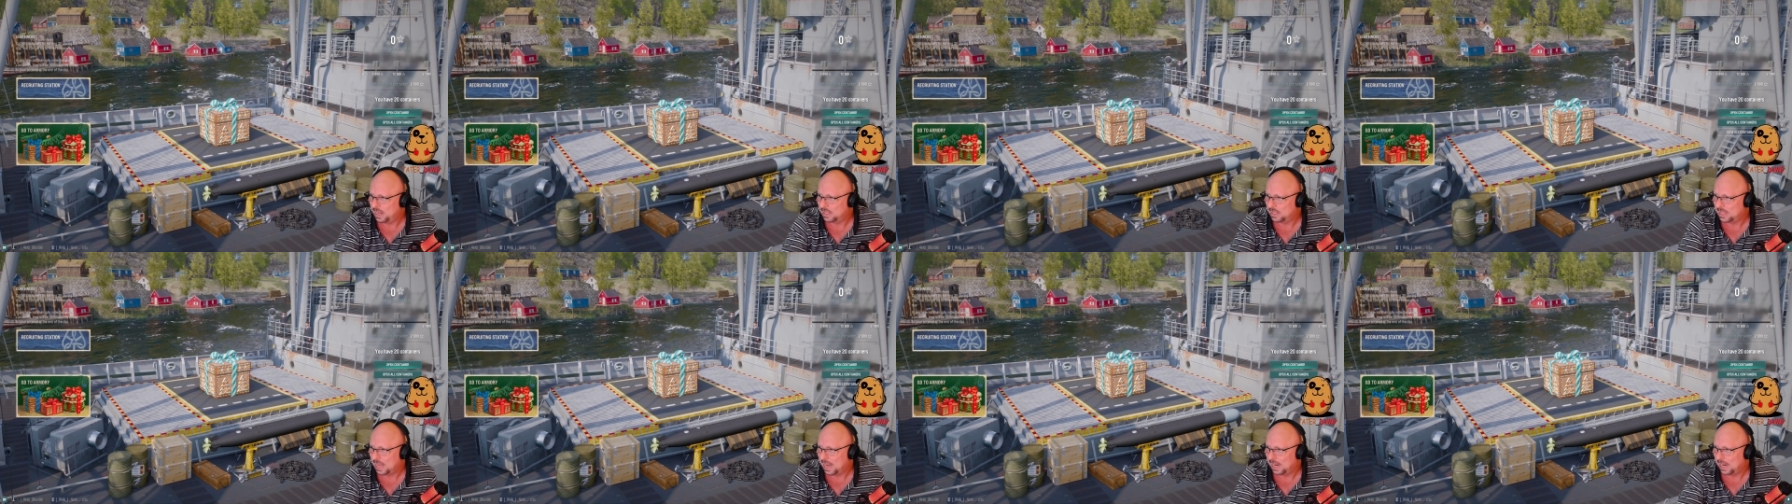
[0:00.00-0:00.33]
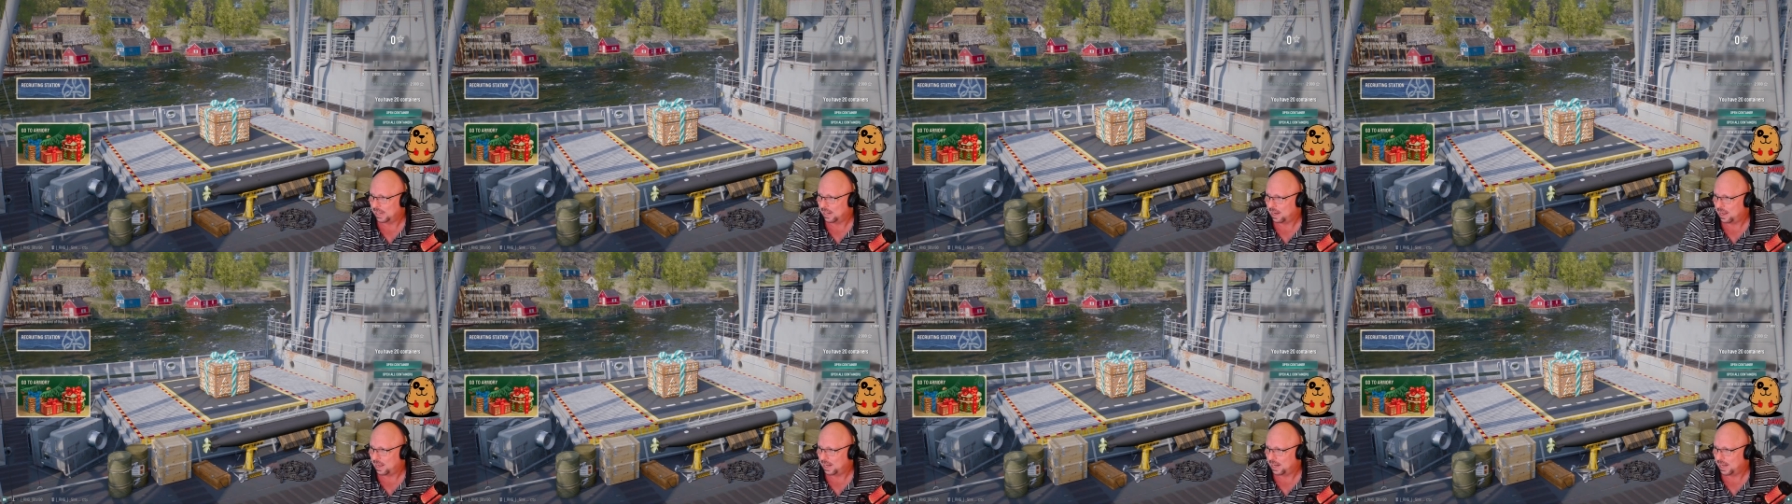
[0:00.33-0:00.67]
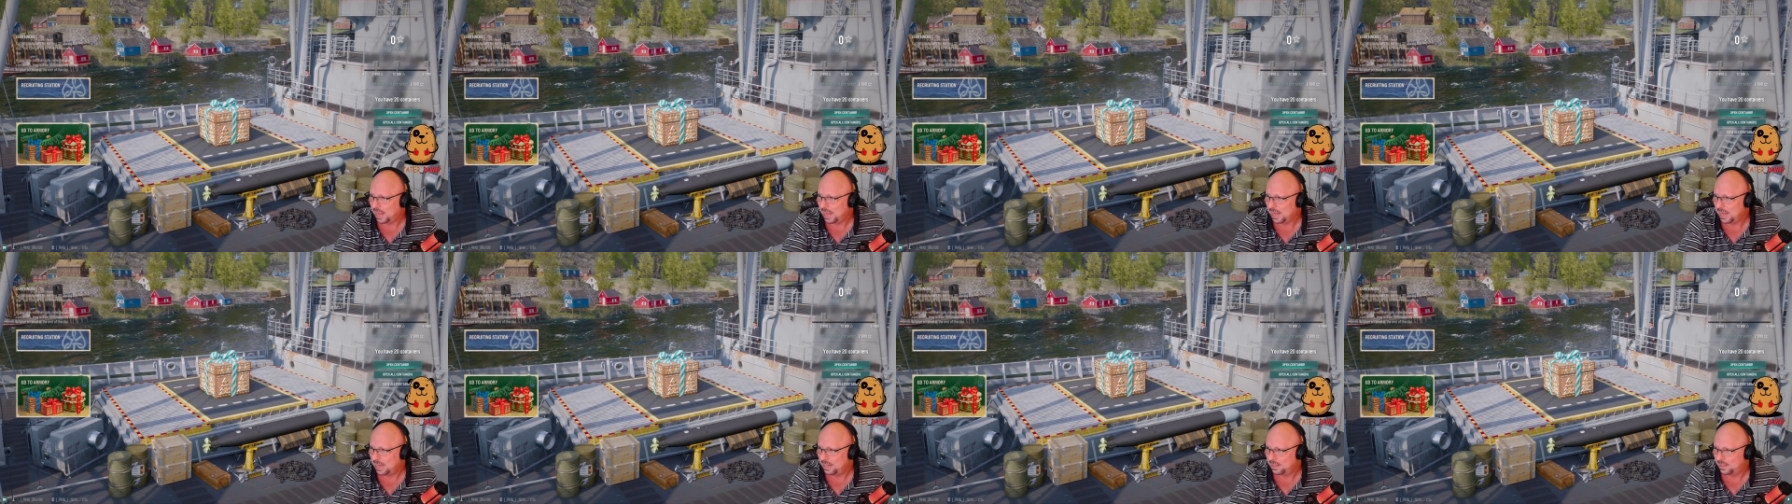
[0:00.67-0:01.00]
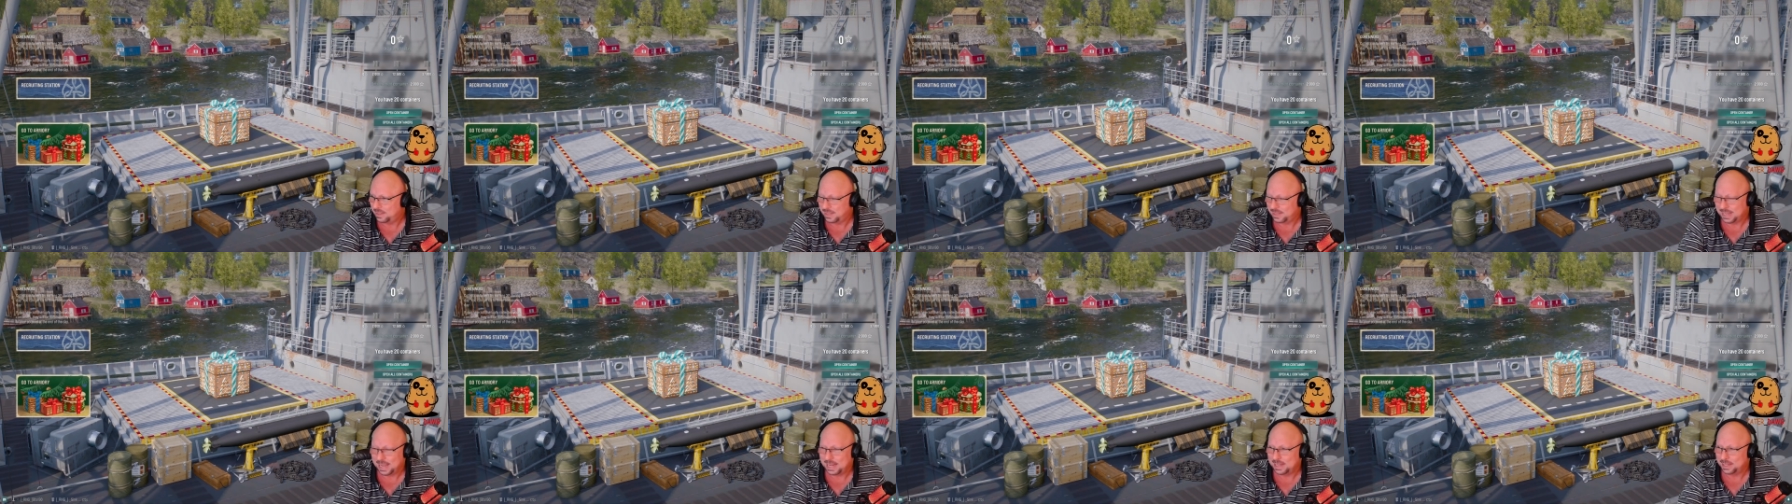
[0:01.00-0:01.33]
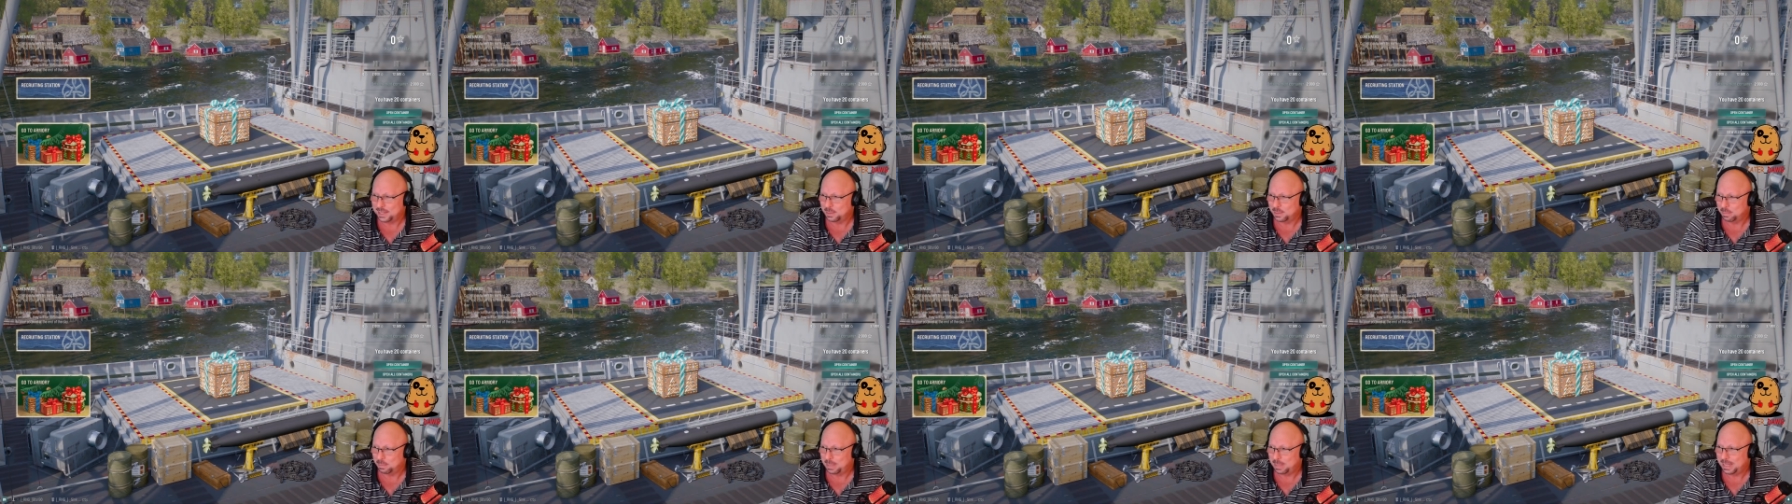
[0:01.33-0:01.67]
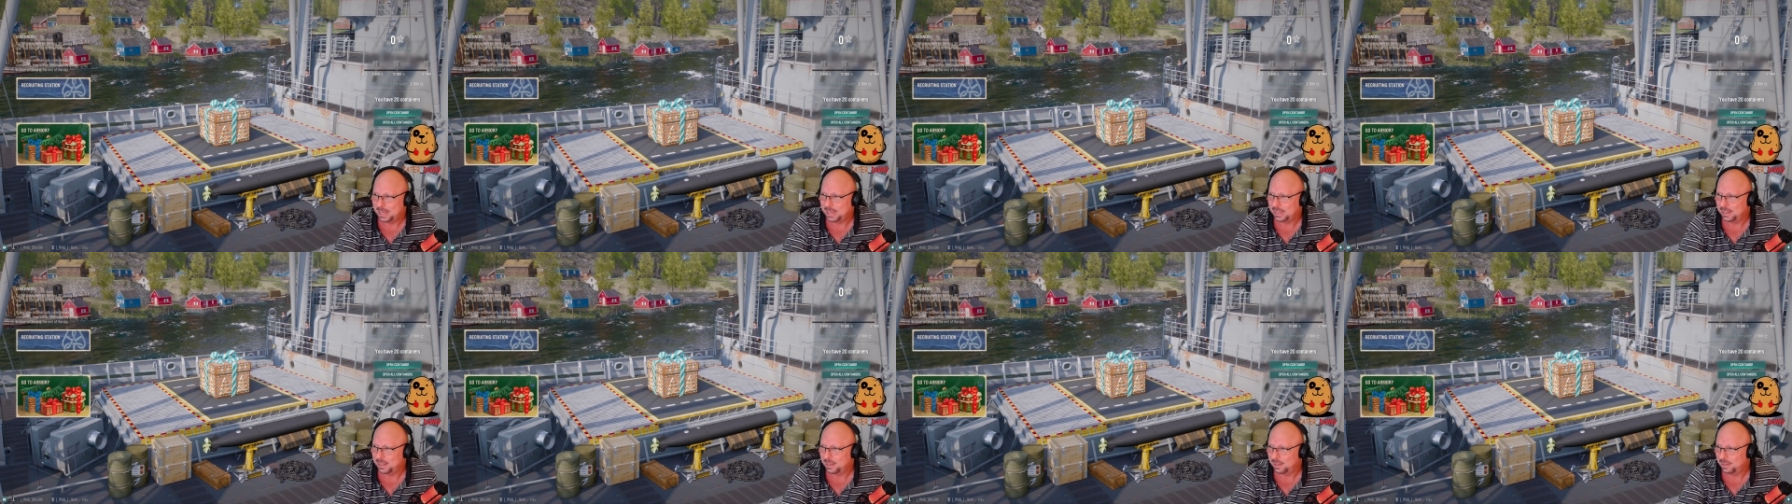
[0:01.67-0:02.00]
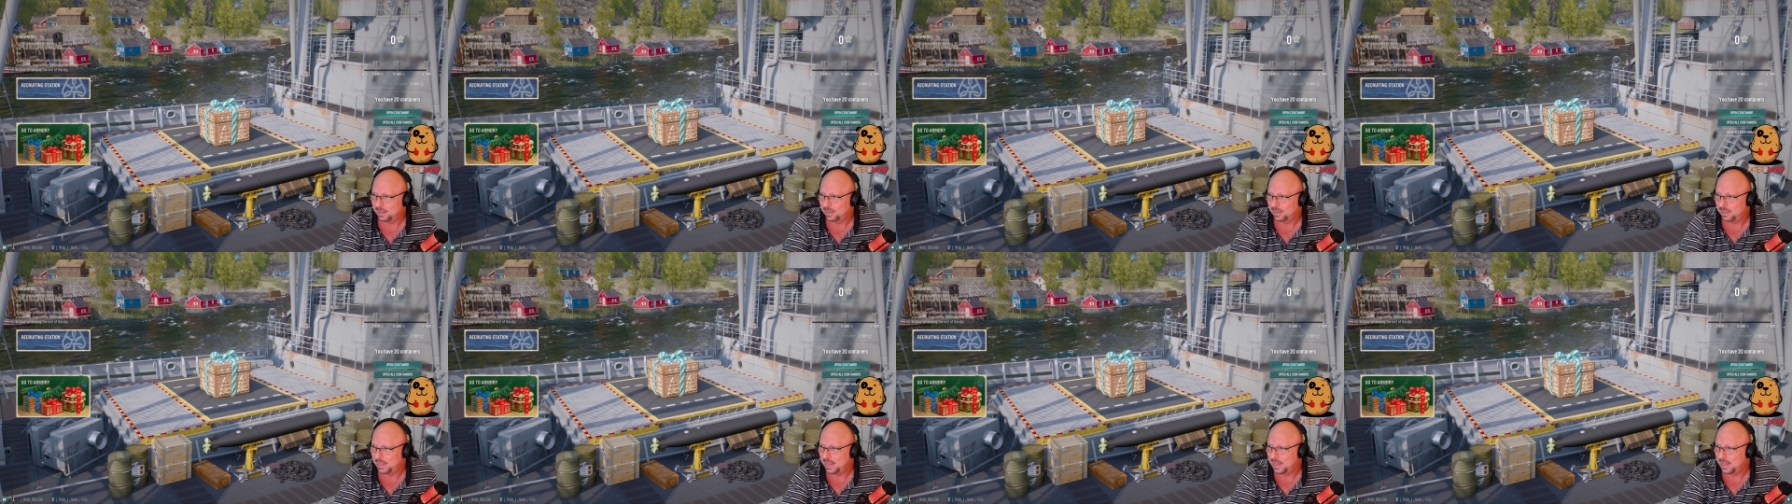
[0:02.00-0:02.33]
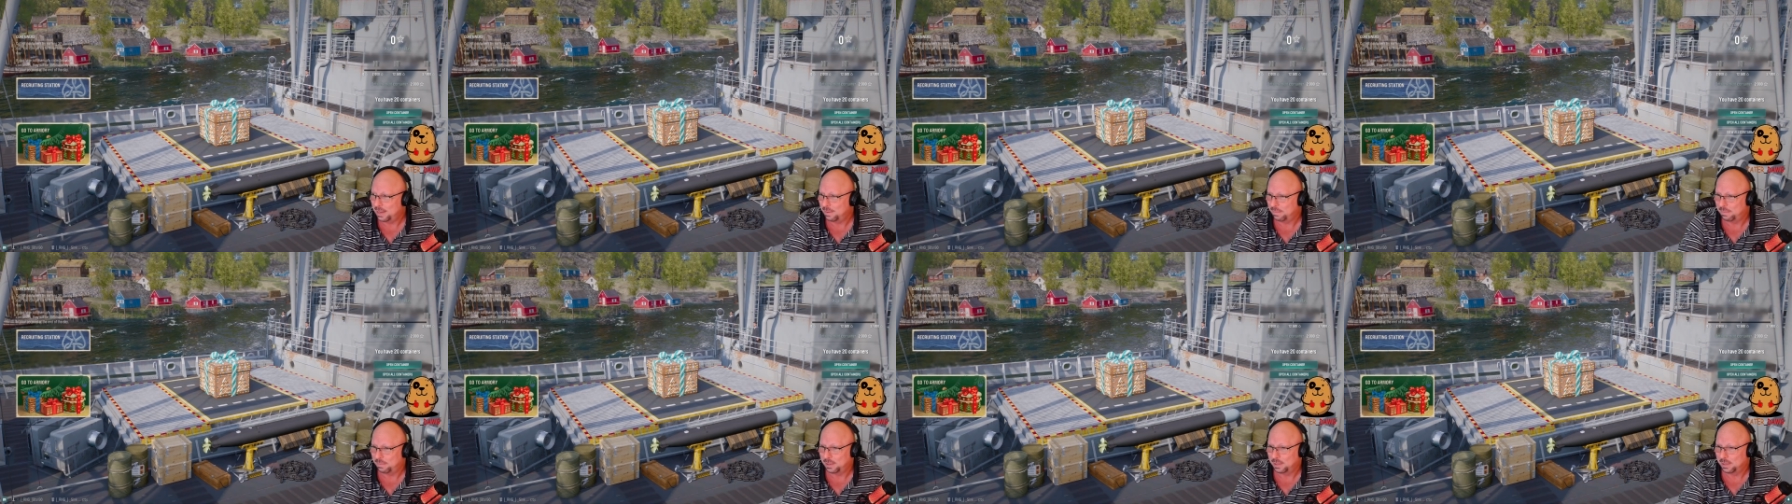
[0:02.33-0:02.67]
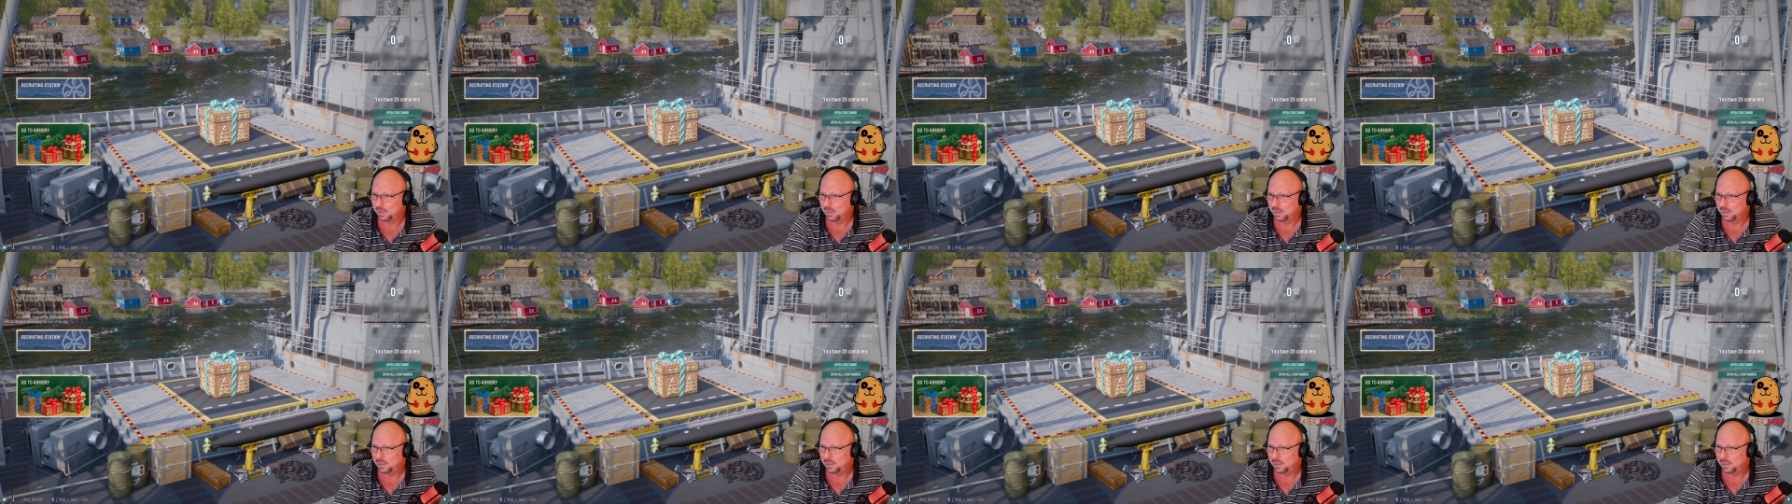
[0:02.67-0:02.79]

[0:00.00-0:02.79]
I got a Santa's big gift